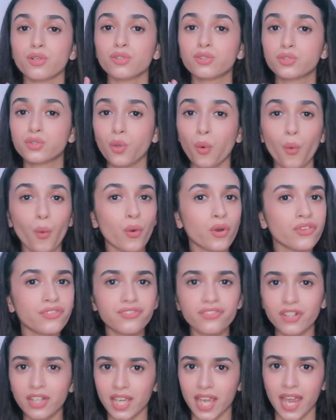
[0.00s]
so don't
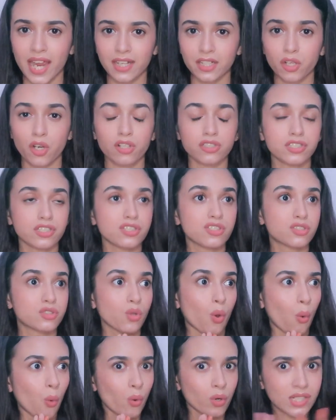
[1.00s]
forget or just
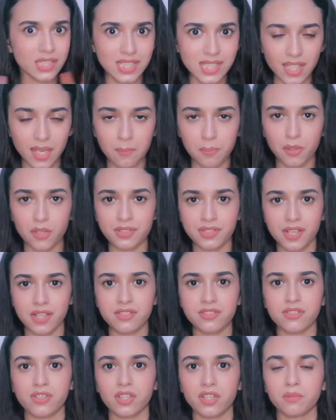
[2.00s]
don't skip your
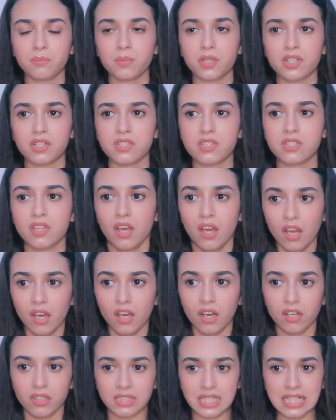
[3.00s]
sunscreen because
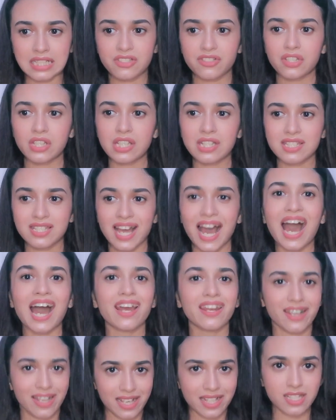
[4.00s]
sunscreens
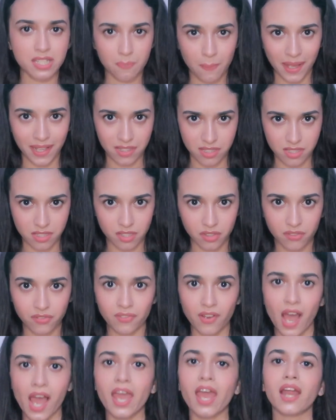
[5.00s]
are
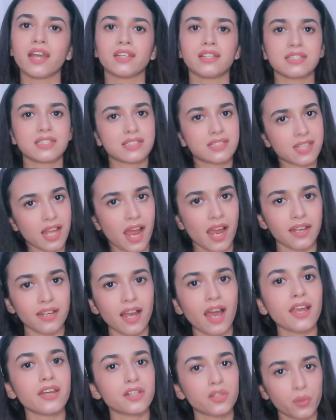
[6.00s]
expensive i
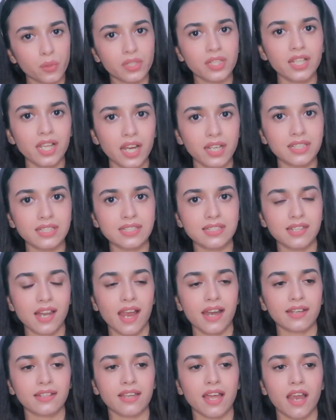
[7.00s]
understand i totally
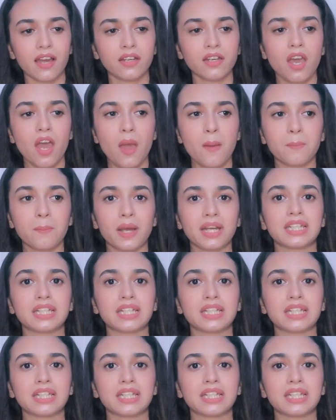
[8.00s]
understand that